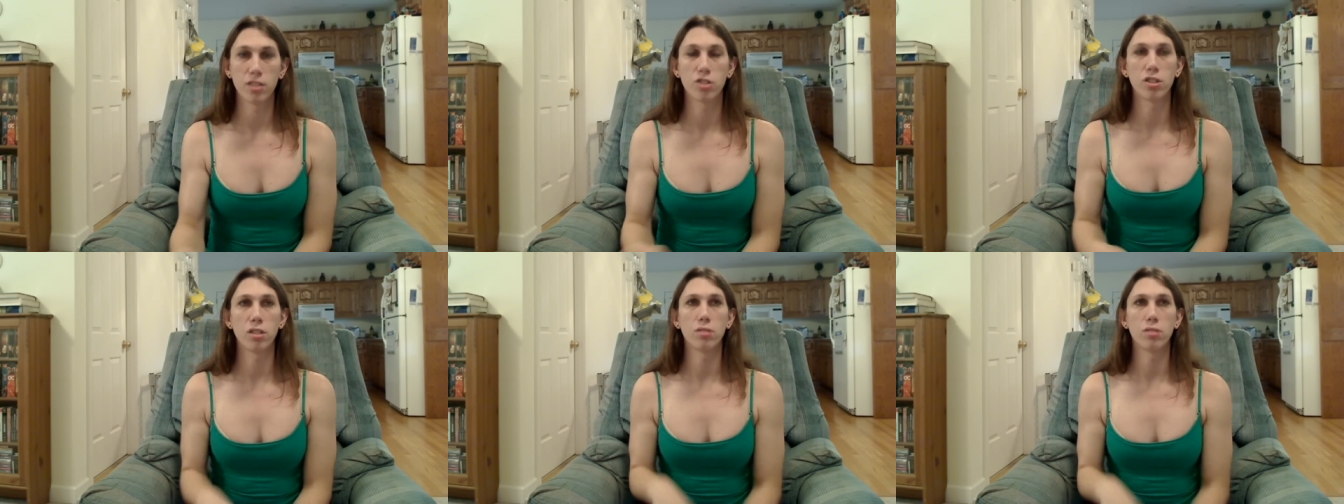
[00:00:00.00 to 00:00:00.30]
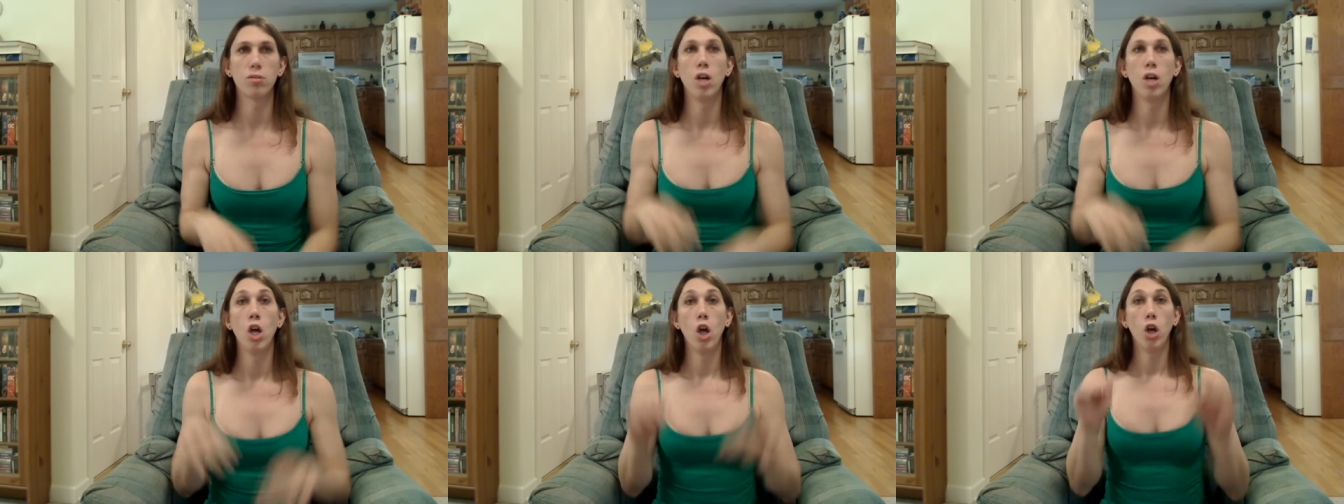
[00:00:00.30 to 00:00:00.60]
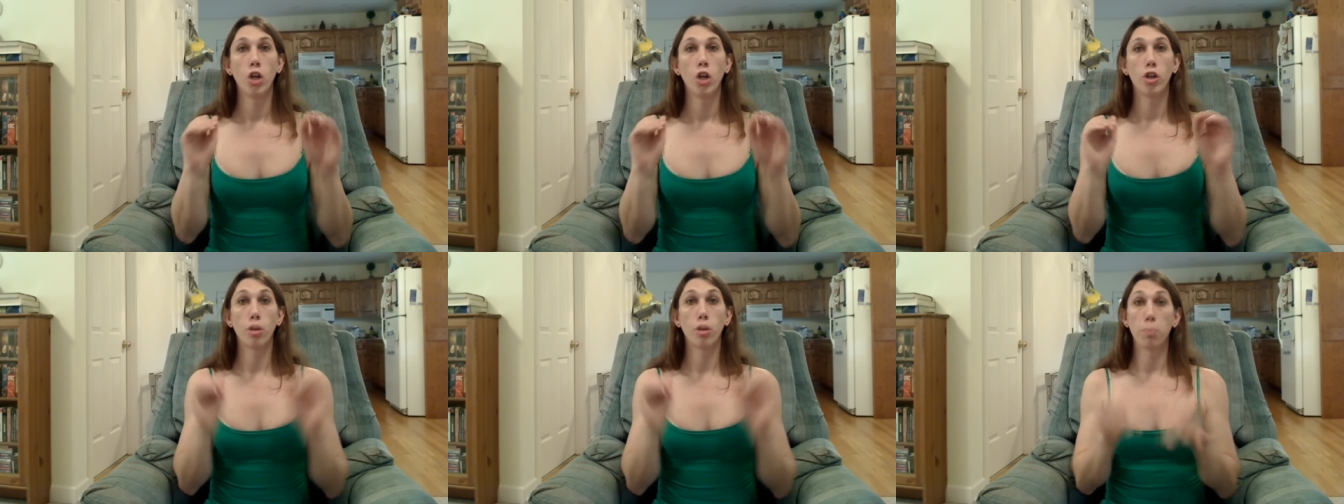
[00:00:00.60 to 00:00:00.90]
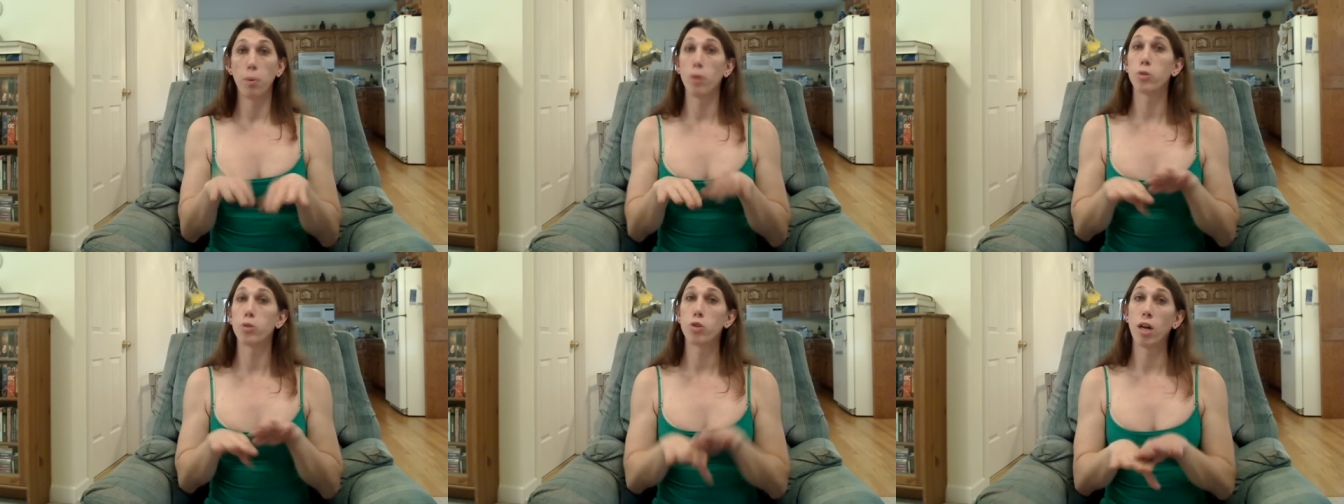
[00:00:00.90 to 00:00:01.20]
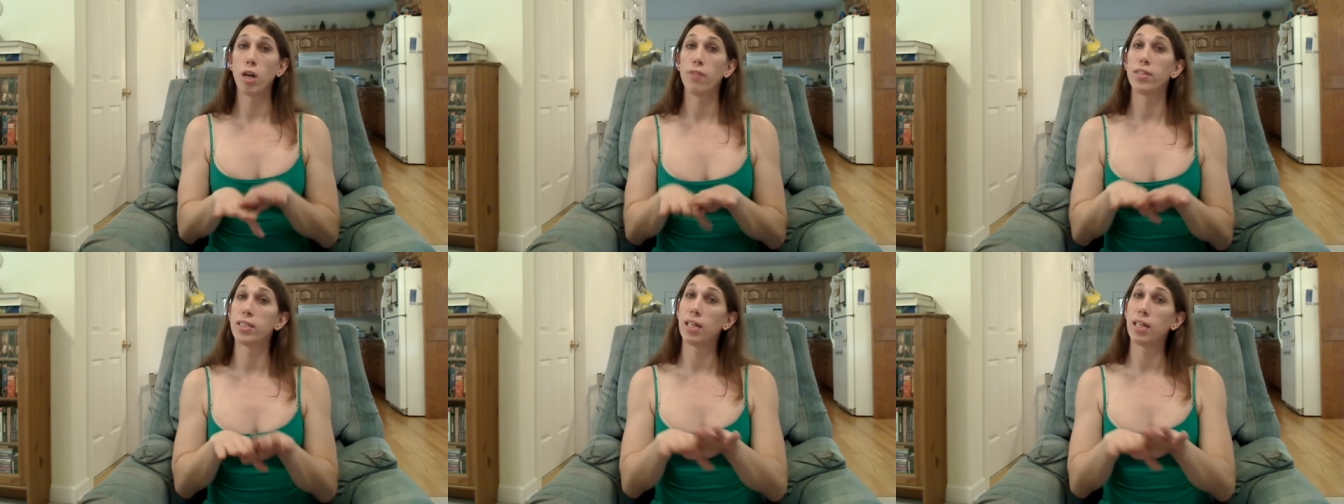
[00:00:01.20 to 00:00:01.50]
So you're both
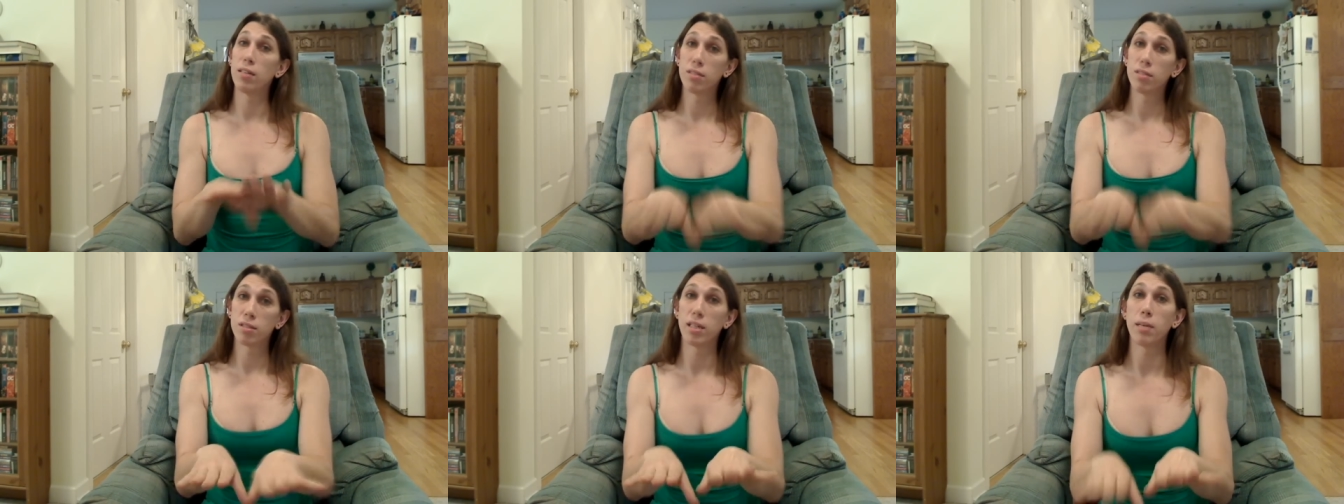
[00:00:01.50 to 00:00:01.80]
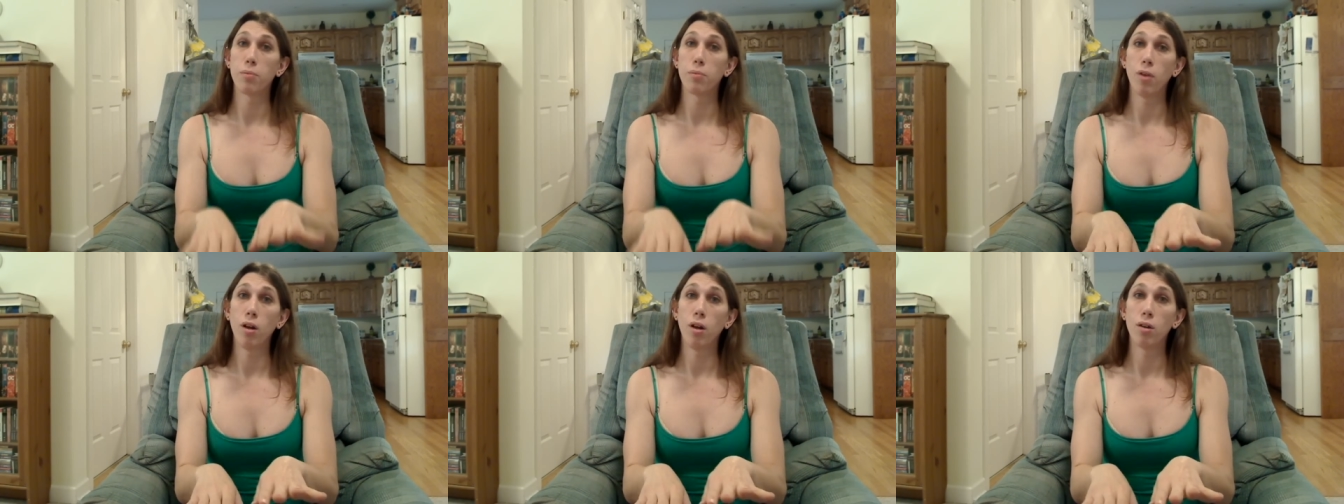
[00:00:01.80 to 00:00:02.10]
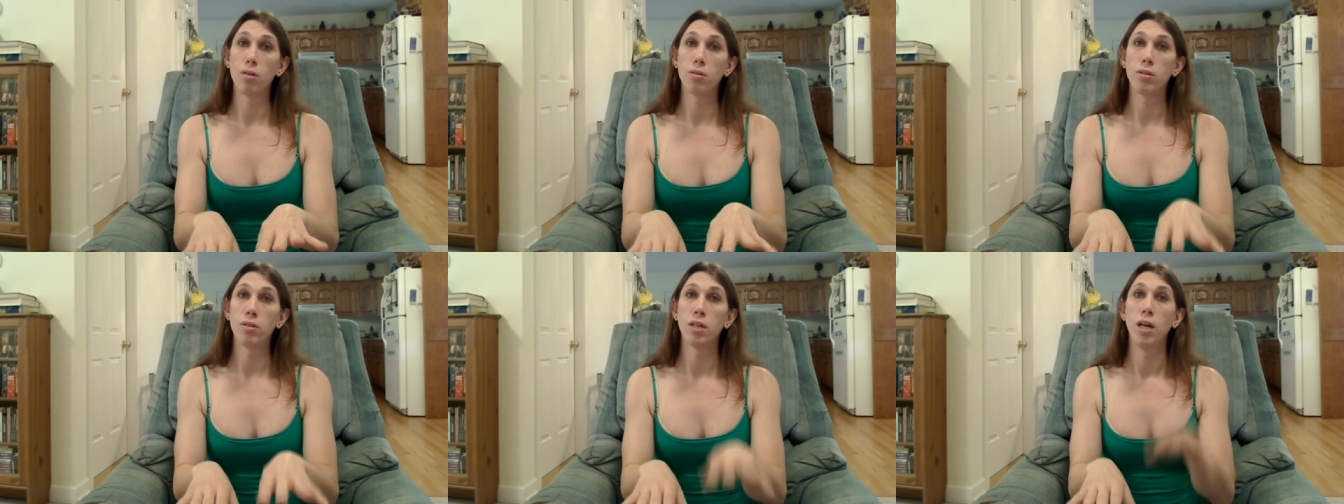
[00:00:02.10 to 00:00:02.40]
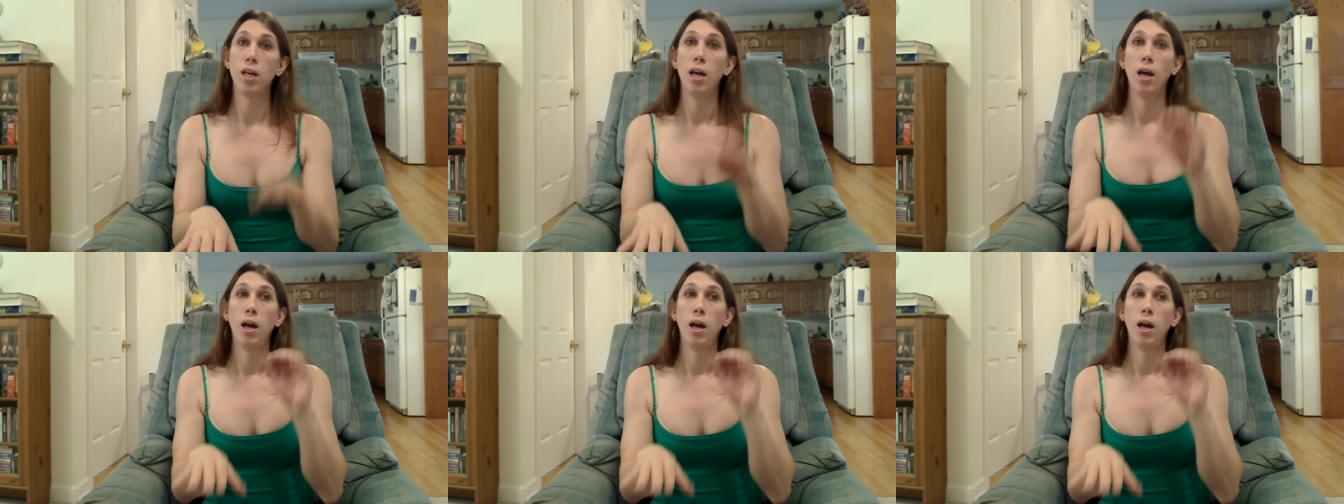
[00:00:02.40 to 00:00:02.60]
traveling down the same road,